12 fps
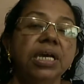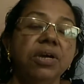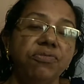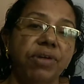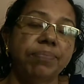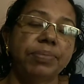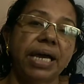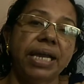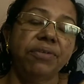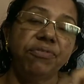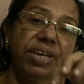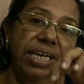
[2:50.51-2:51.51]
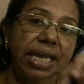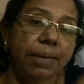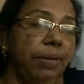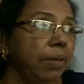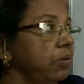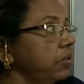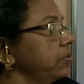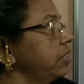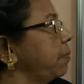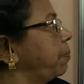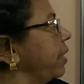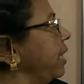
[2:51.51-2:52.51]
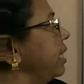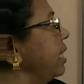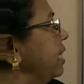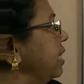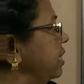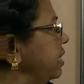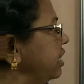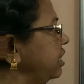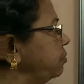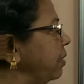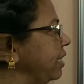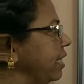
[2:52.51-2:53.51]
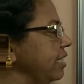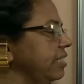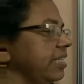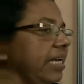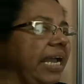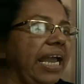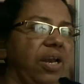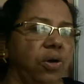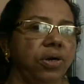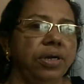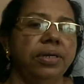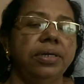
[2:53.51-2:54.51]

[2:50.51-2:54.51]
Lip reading: From that we can be able to separate these metals alone